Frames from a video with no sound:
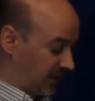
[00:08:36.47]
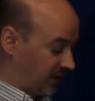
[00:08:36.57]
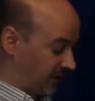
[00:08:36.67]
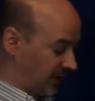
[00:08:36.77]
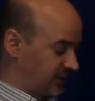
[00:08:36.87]

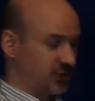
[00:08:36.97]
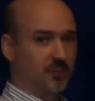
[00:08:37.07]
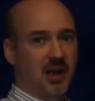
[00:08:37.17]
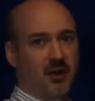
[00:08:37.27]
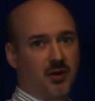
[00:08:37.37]
Unless you're
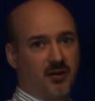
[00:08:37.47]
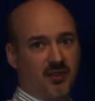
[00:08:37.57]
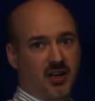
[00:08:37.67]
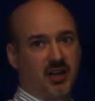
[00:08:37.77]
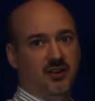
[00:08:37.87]
powering it
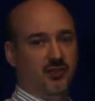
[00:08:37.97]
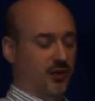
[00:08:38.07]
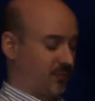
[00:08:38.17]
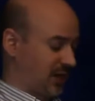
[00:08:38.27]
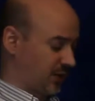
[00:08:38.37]
via an
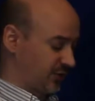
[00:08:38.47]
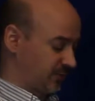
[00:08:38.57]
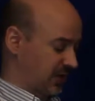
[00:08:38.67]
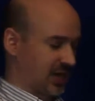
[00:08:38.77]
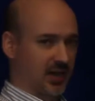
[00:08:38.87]
external power
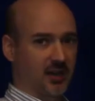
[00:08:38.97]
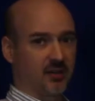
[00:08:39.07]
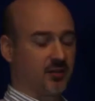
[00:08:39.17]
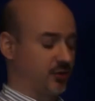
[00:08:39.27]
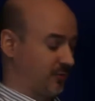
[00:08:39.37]
supply,
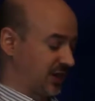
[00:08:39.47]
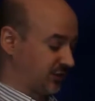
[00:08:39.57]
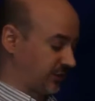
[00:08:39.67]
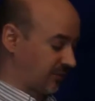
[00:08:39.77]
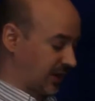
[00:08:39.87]
then you'll
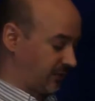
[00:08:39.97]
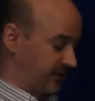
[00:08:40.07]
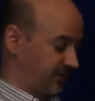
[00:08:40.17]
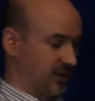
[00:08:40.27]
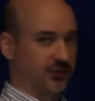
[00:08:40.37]
basically want to
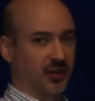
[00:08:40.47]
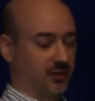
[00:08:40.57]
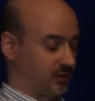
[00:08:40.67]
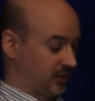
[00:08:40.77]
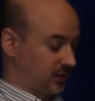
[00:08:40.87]
reverse it.
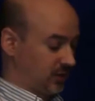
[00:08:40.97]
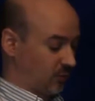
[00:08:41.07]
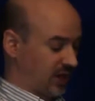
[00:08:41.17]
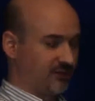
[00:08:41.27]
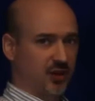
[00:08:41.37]

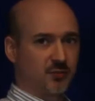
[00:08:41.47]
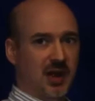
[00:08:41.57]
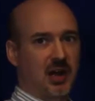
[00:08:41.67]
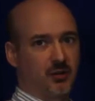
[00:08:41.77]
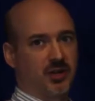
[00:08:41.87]
Whatever is
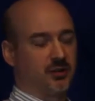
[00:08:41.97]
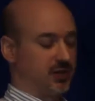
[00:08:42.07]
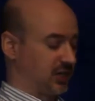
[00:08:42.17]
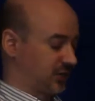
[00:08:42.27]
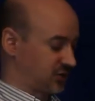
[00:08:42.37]
powering the
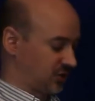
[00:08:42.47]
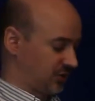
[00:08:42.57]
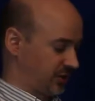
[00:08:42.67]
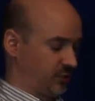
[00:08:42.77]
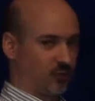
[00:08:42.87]
reader
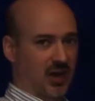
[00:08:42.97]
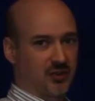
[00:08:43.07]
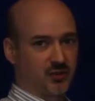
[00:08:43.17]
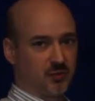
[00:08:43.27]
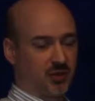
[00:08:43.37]
controller you want
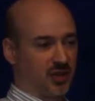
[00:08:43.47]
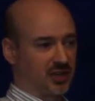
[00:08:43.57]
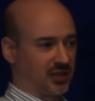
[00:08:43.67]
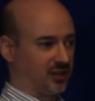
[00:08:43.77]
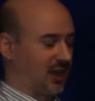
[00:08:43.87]
to plug
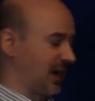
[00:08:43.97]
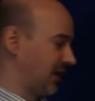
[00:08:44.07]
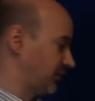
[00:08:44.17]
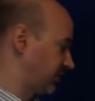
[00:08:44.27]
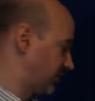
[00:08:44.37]
in
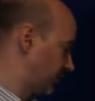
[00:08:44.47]
last.